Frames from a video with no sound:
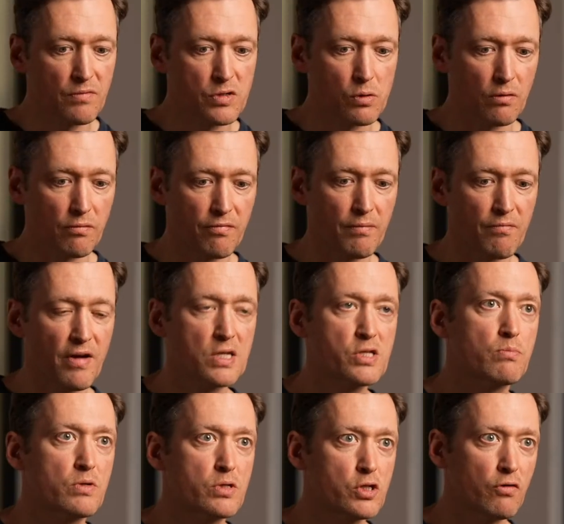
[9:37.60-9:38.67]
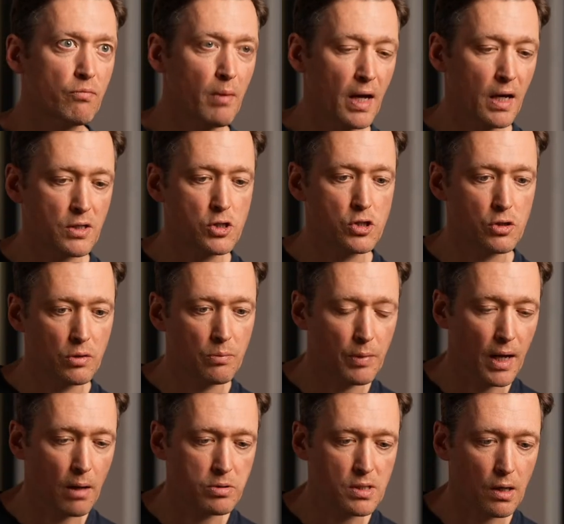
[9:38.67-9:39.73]
sort of investments you've made should be
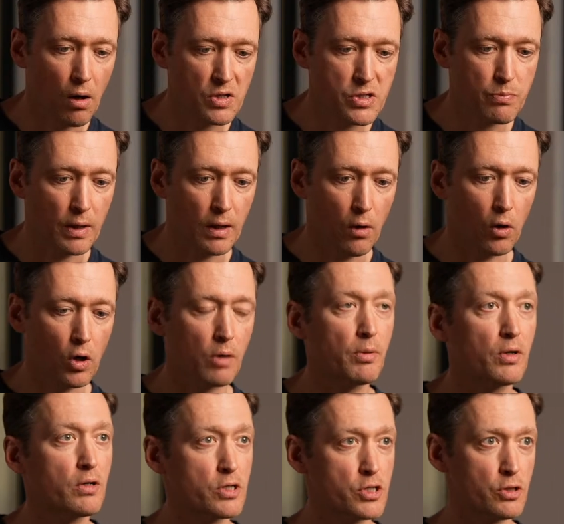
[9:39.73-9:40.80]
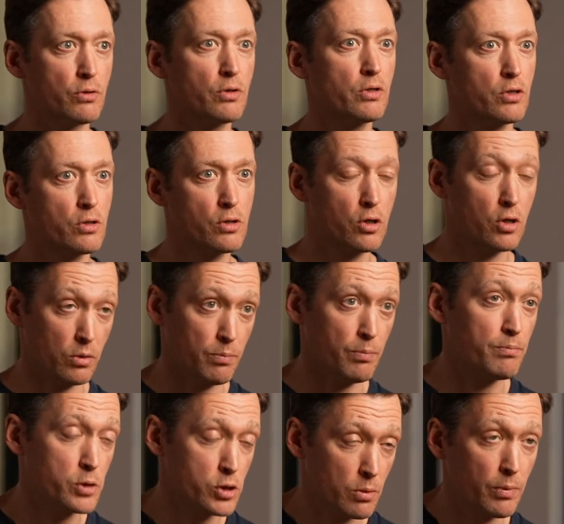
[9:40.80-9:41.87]
able to last a bit longer because you
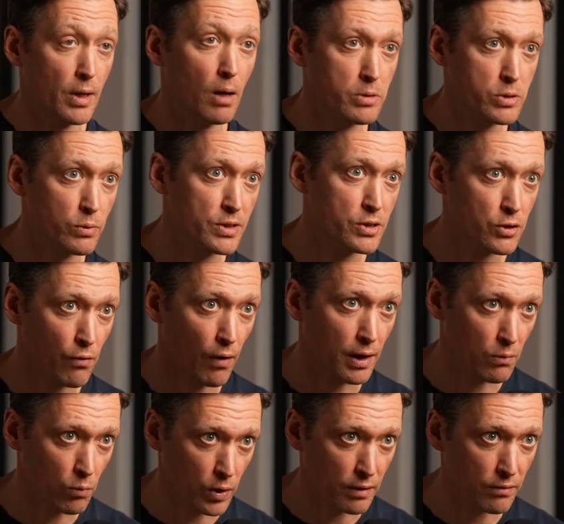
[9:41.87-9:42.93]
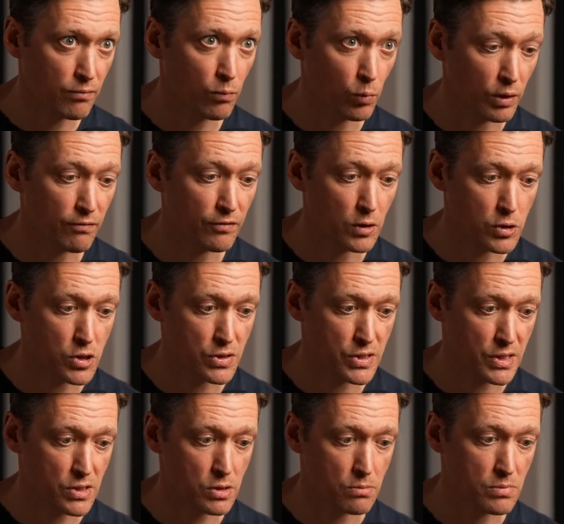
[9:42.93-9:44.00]
should be able to integrate with future
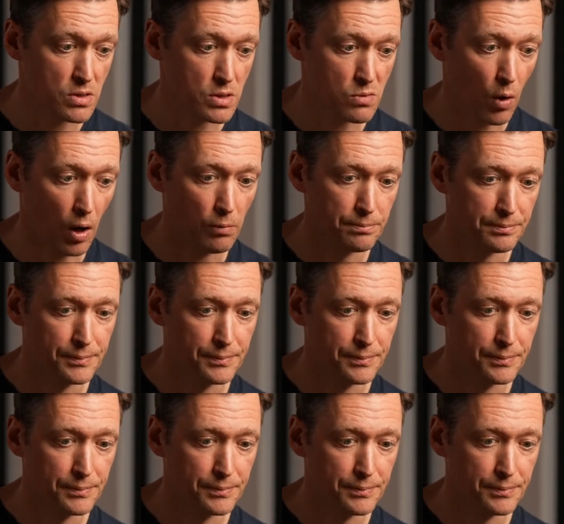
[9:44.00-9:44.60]
systems as well.